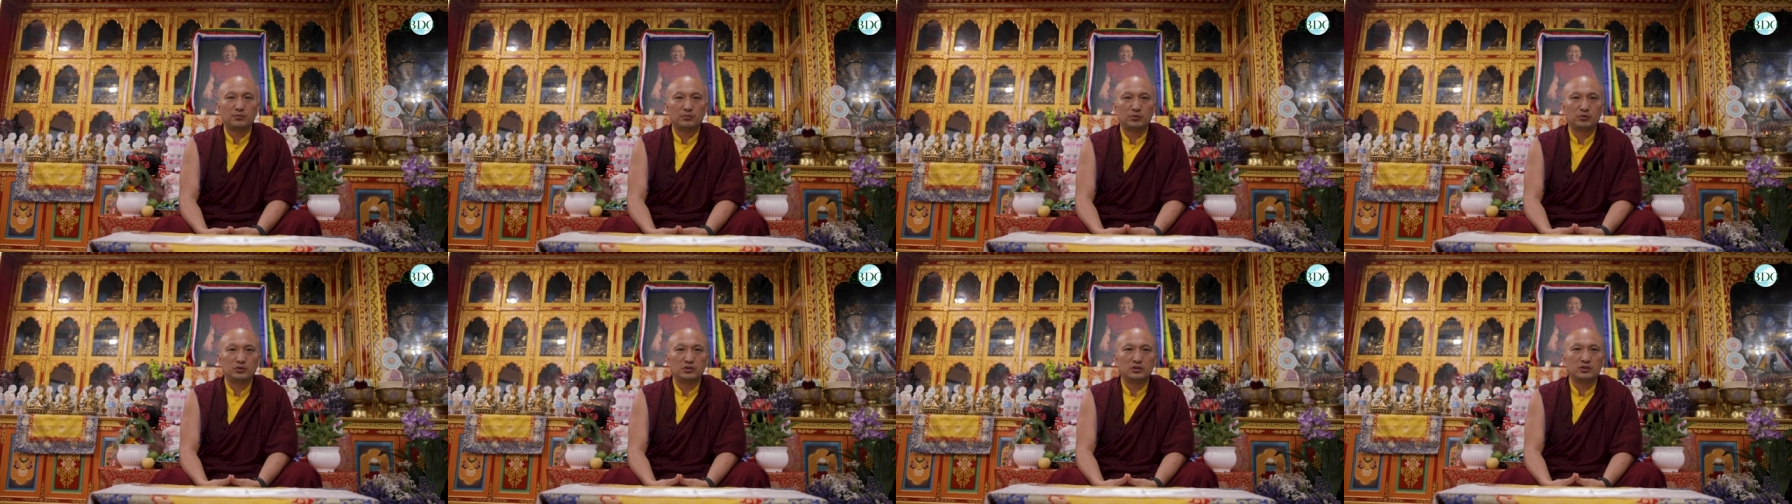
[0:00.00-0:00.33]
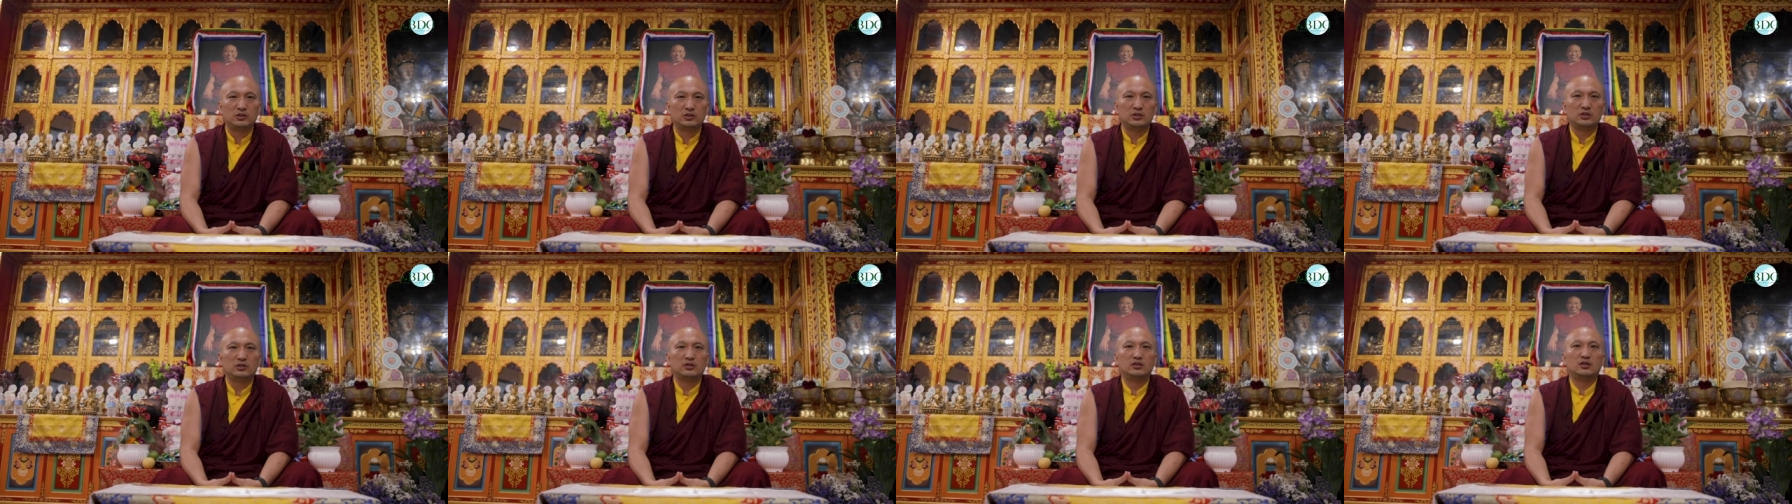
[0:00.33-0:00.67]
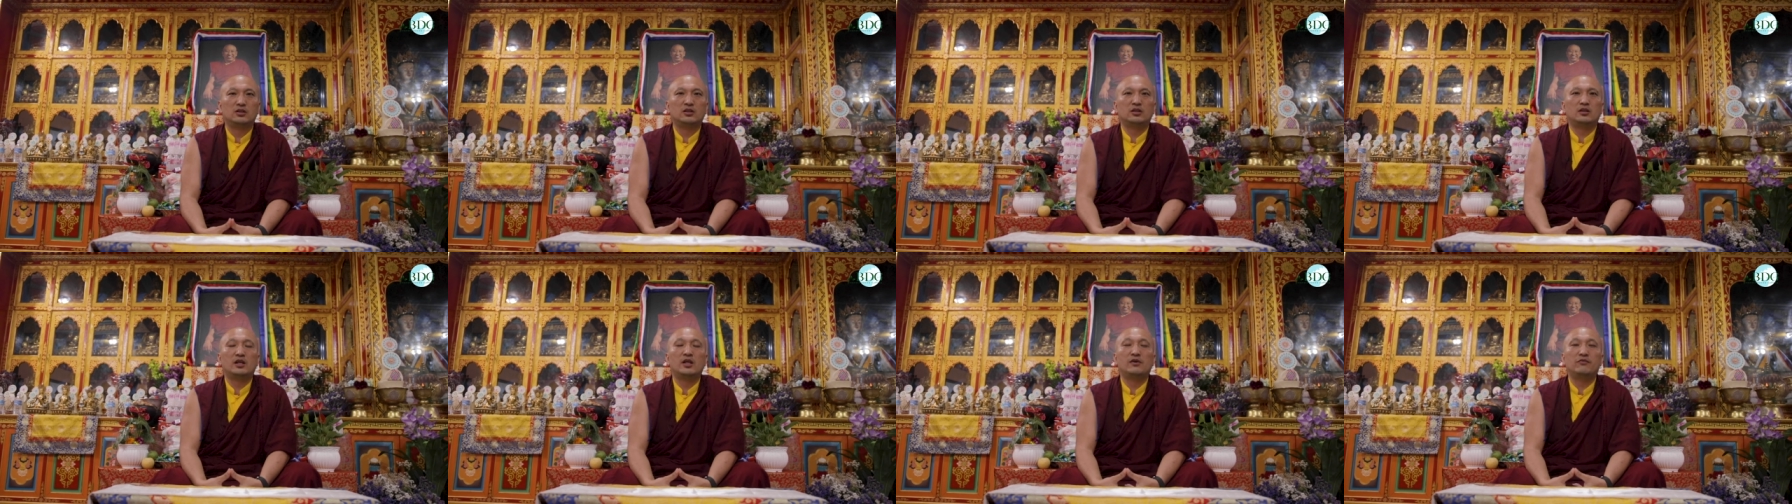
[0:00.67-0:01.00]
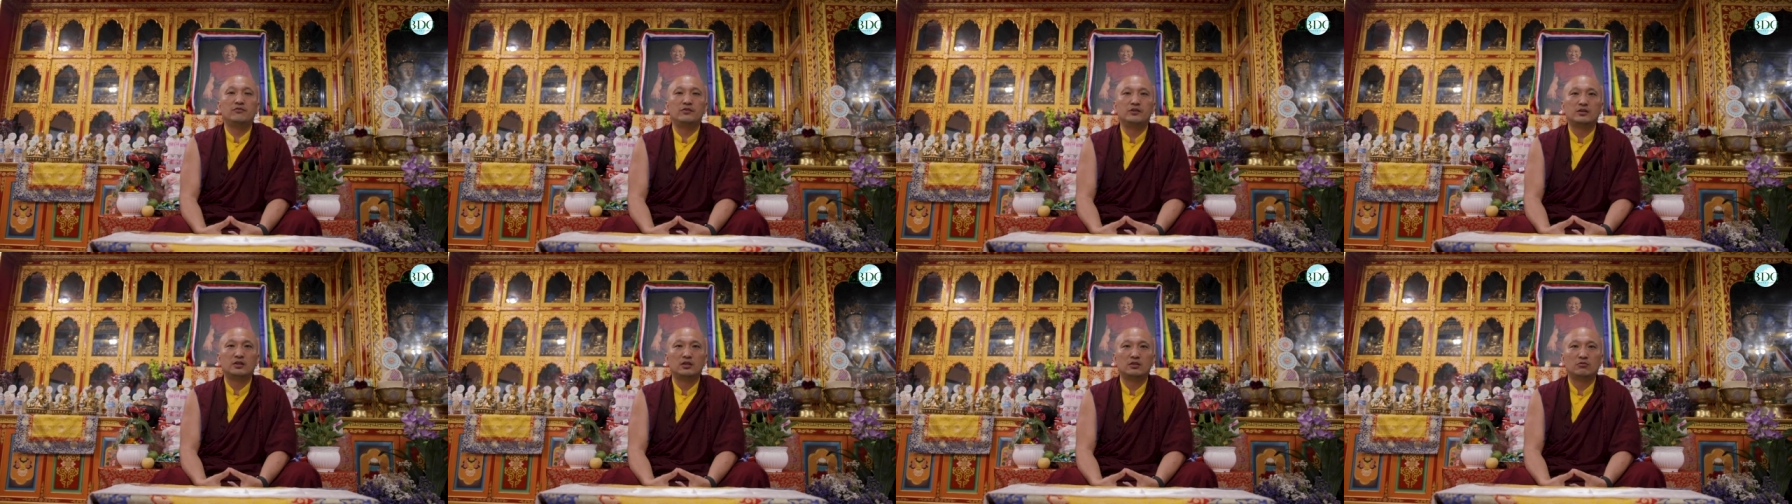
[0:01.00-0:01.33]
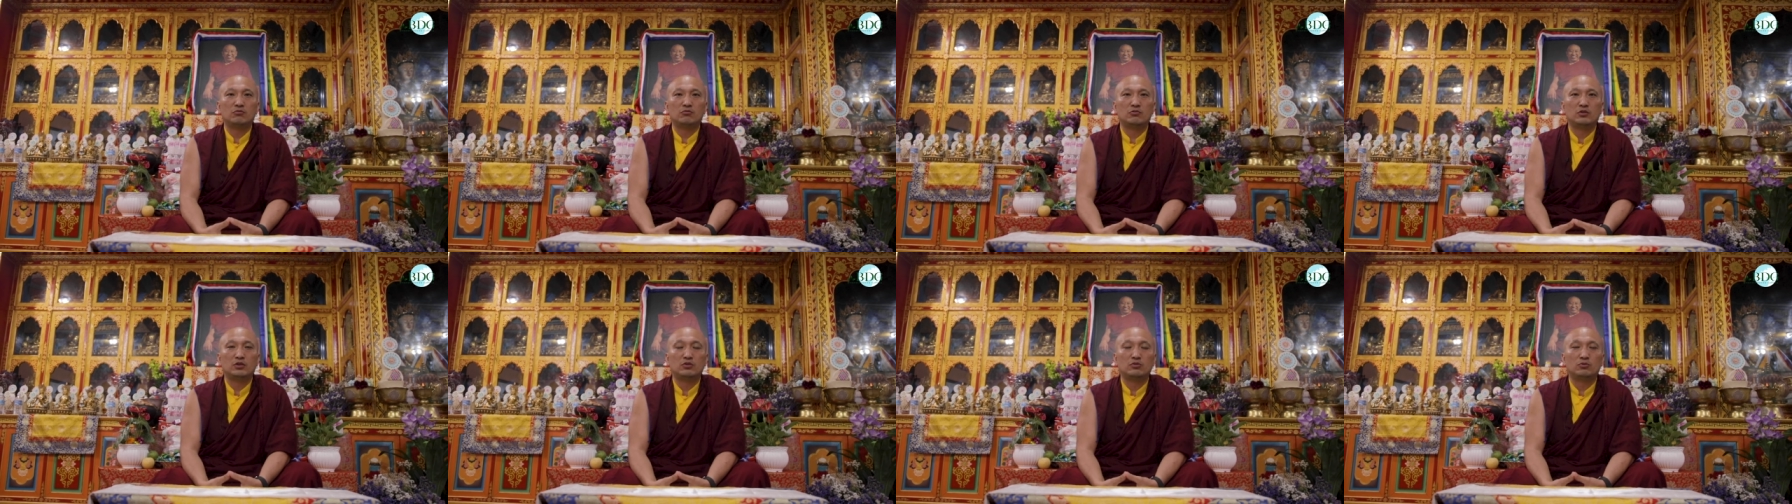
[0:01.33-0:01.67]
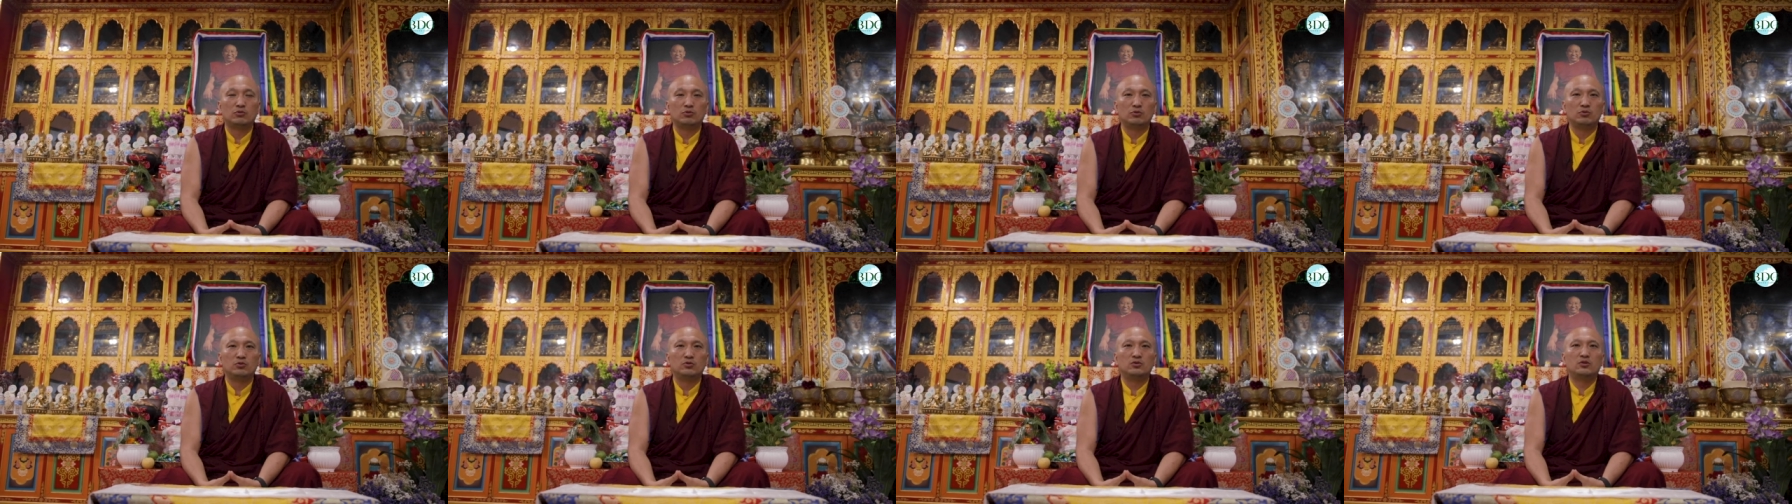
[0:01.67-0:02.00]
bodhicitta, everything will
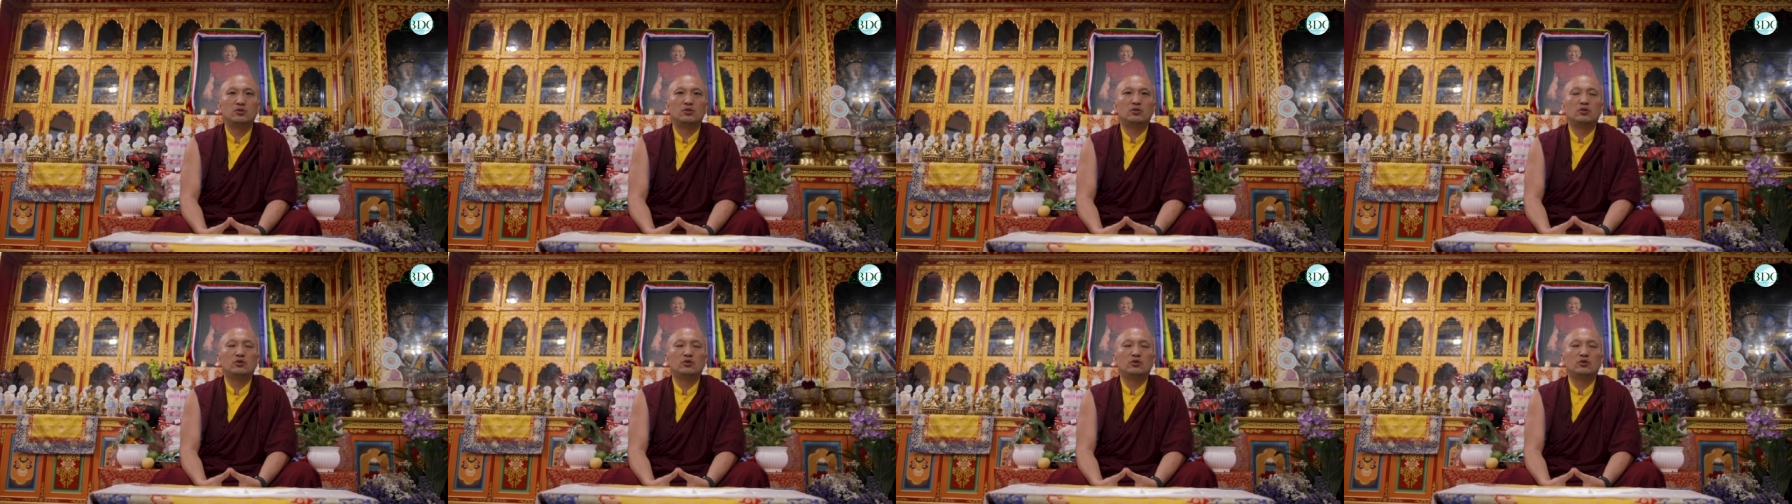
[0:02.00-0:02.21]
grow.